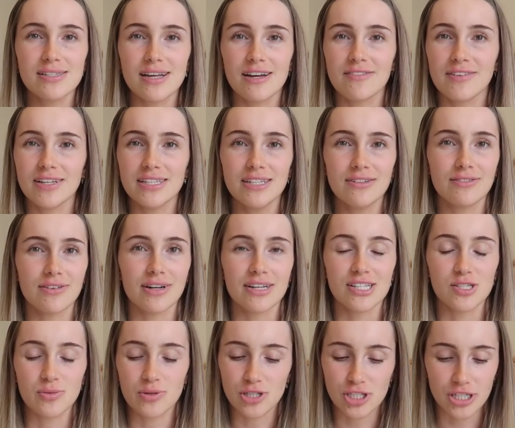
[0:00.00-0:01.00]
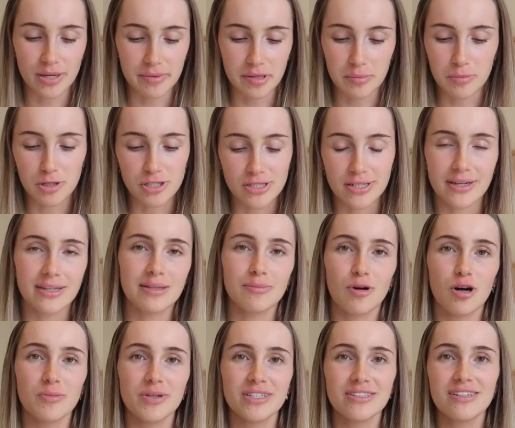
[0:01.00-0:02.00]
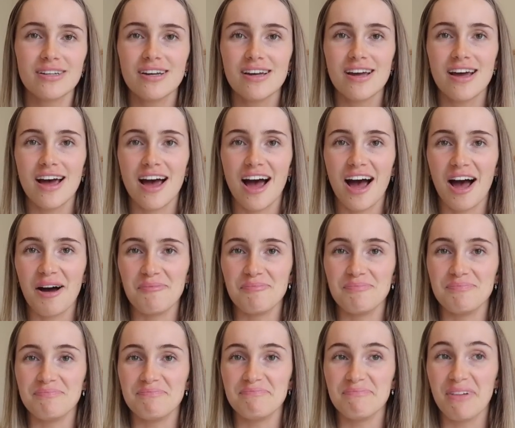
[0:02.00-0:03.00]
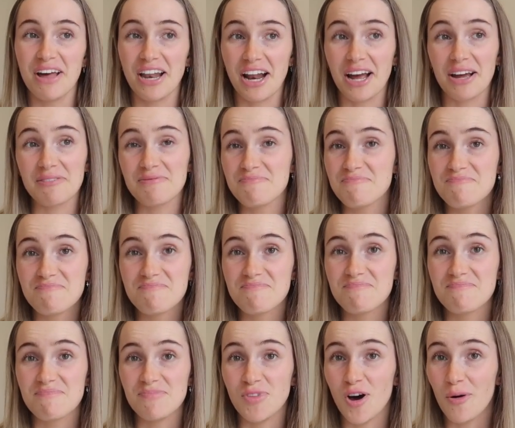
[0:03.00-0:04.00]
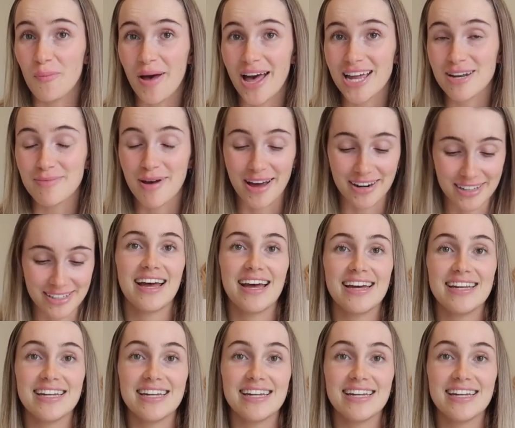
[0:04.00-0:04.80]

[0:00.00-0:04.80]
I feel like they're really switching up their music at the moment, and I'm not mad about it.